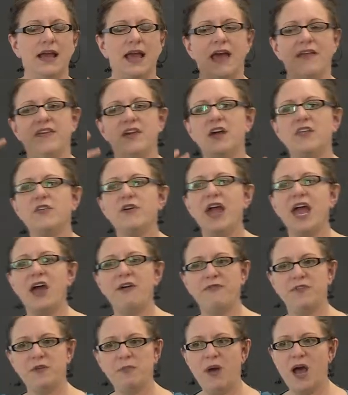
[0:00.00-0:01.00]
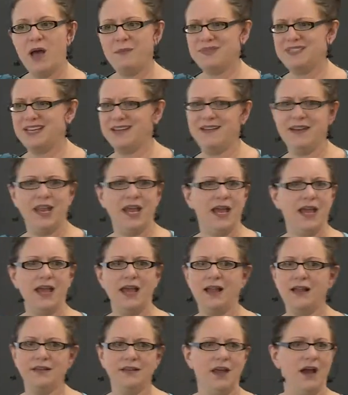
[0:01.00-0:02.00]
And the other half of the mom said,
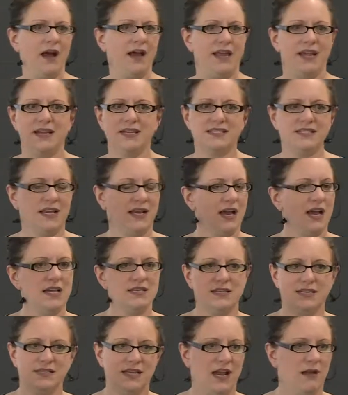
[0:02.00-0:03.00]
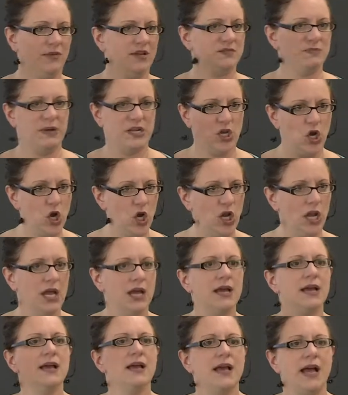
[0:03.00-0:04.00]
no, no, en esta casa se habla español.
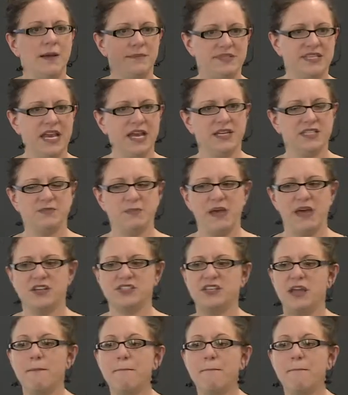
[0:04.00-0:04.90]
I'm staying in Spanish.